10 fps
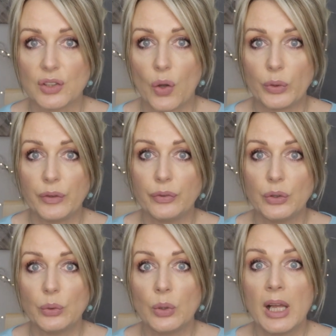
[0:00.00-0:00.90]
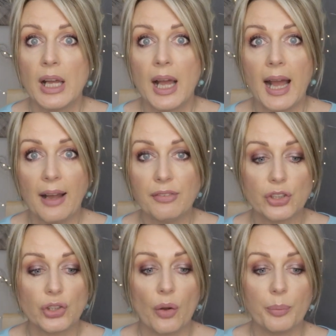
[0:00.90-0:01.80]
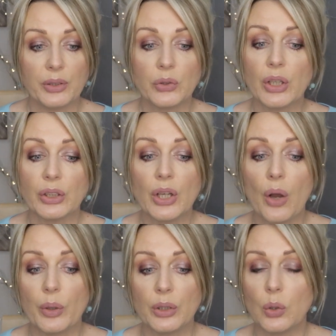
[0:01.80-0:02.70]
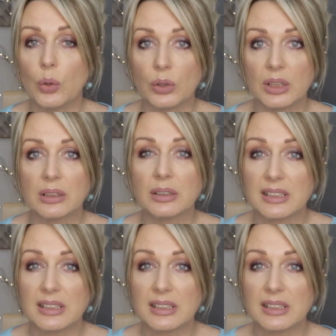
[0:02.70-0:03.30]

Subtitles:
So if you have a shop and you can go and look,